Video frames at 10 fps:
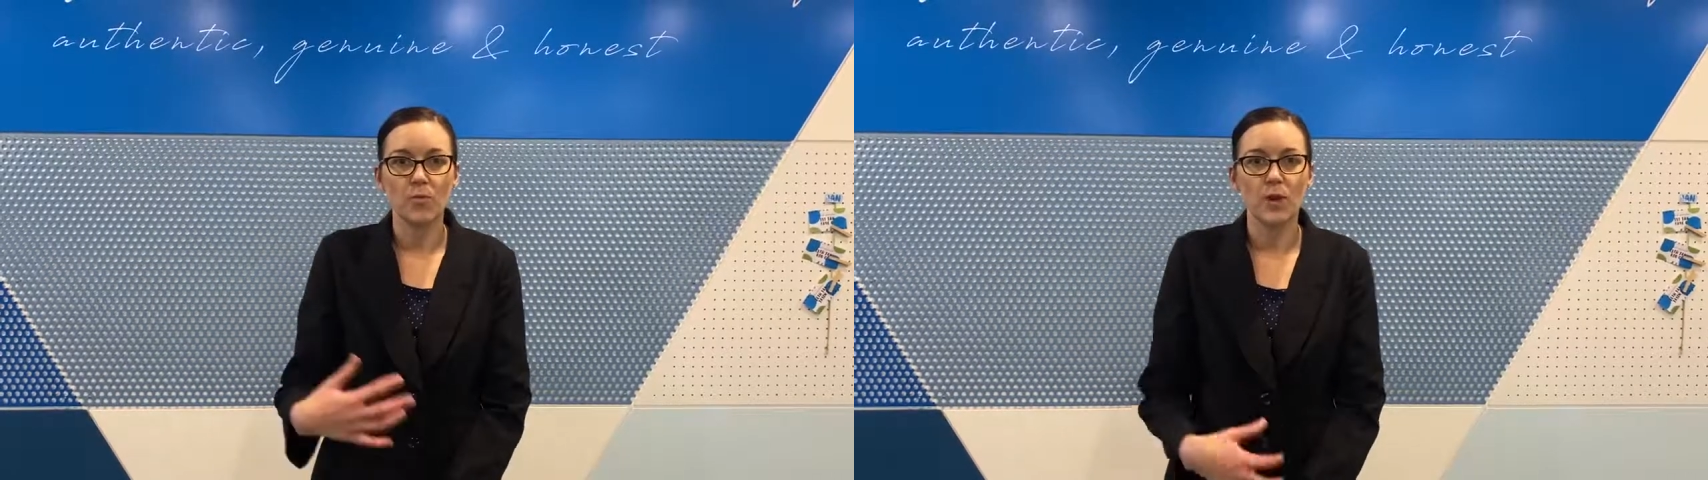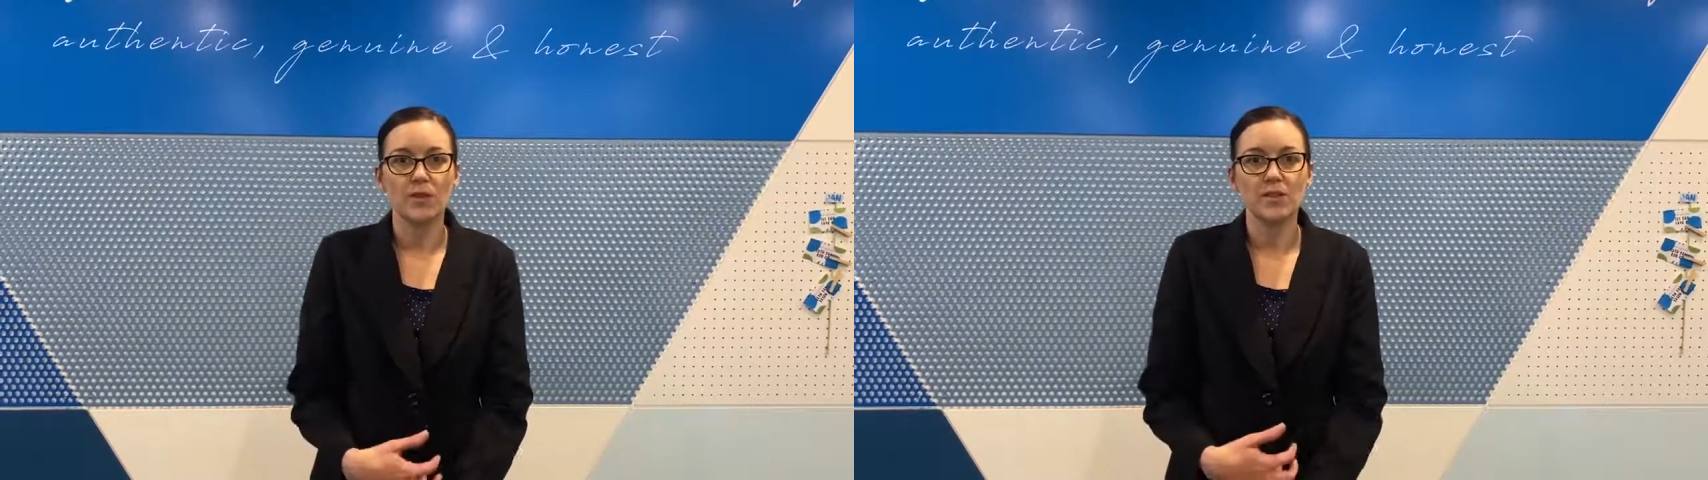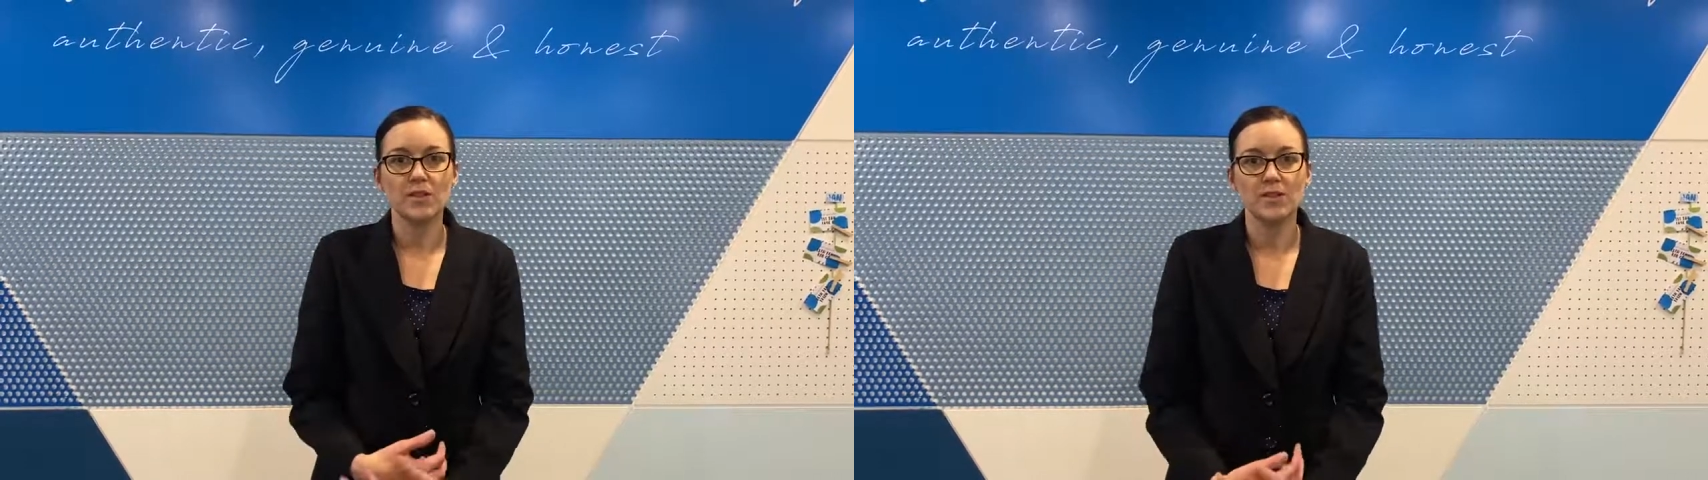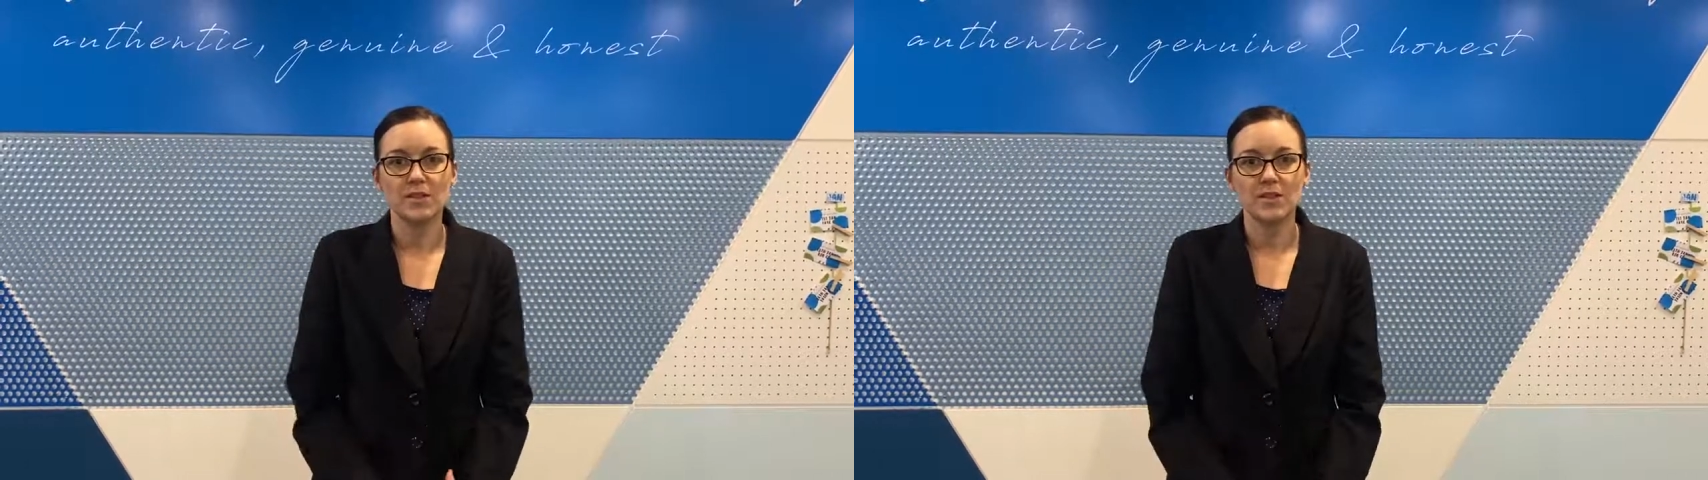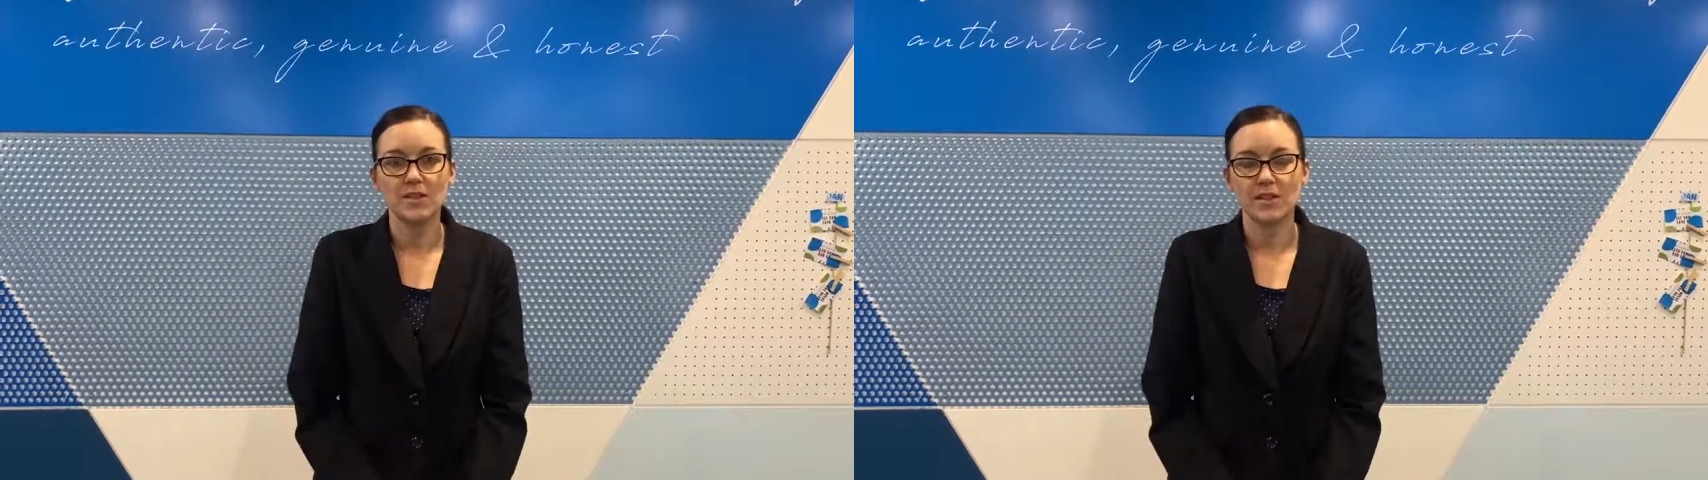wellness
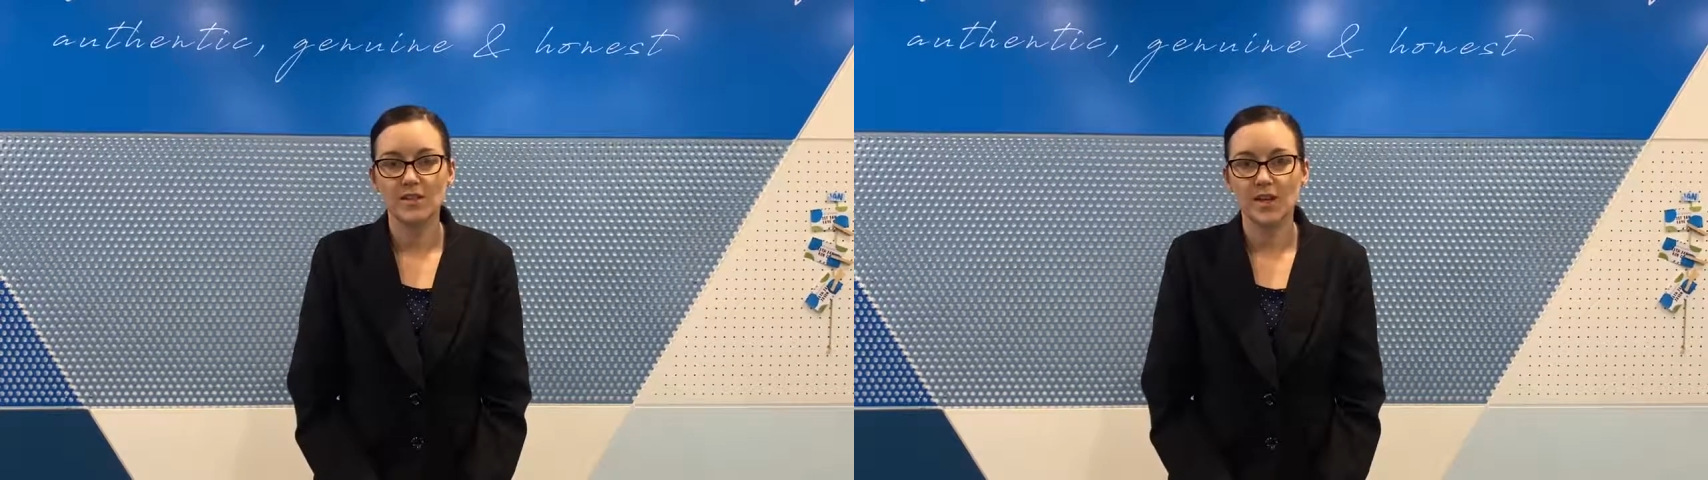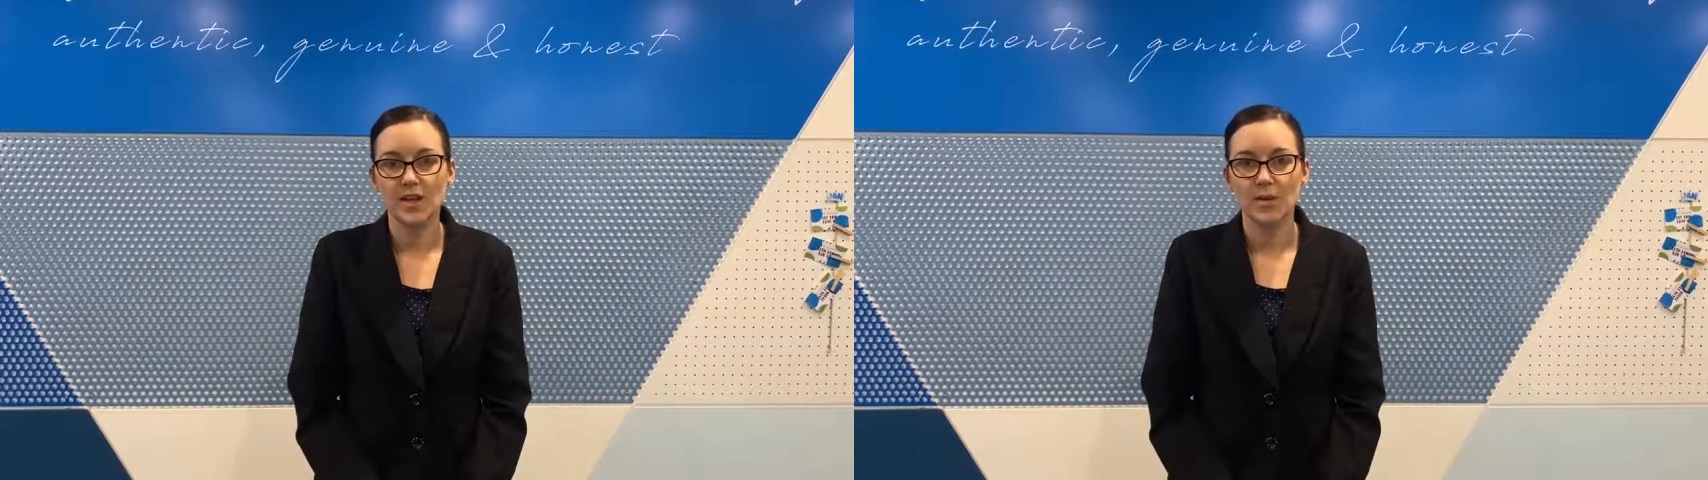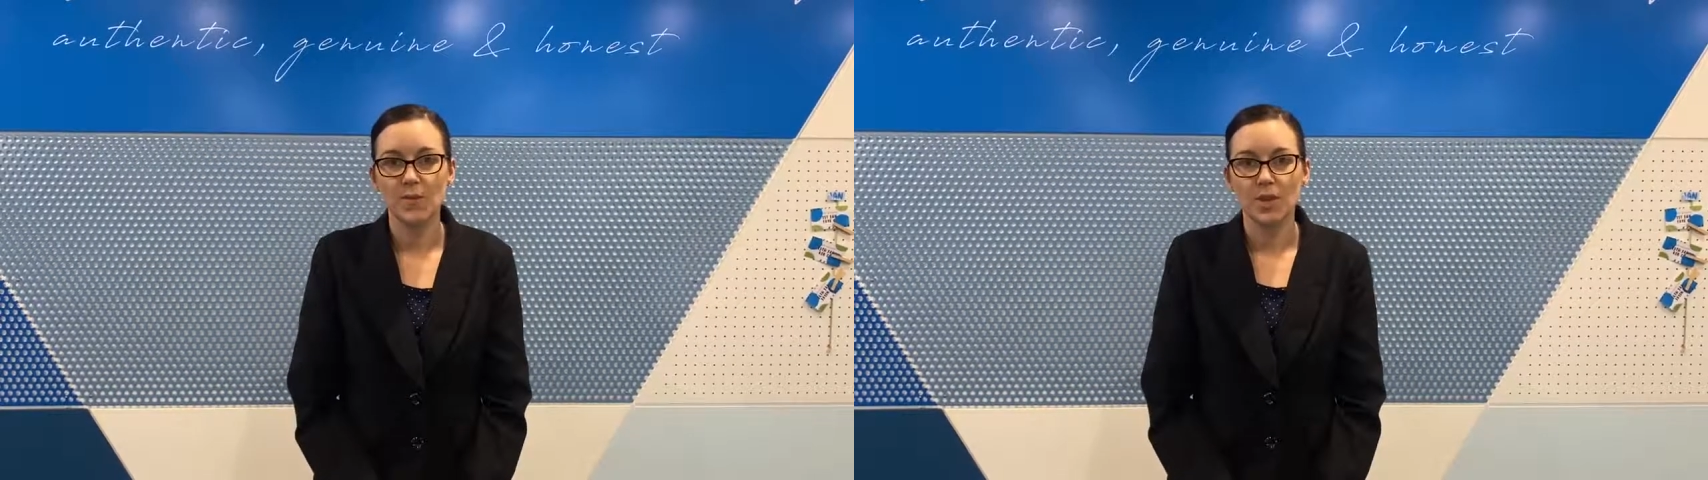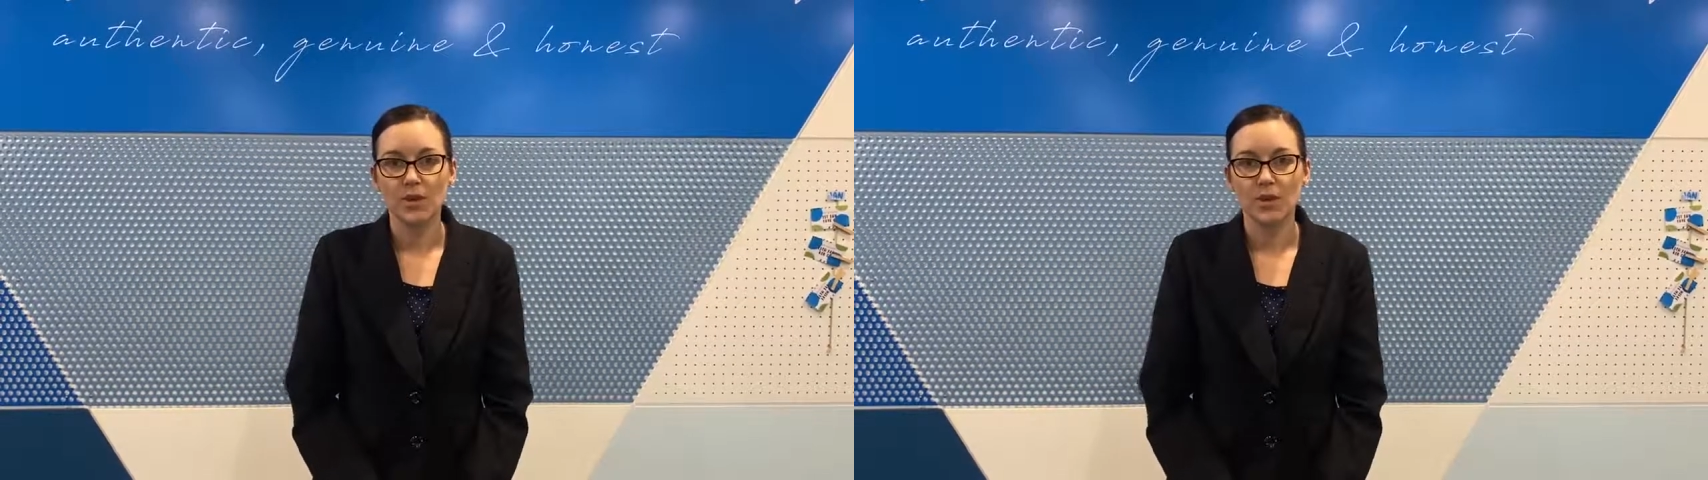into their team,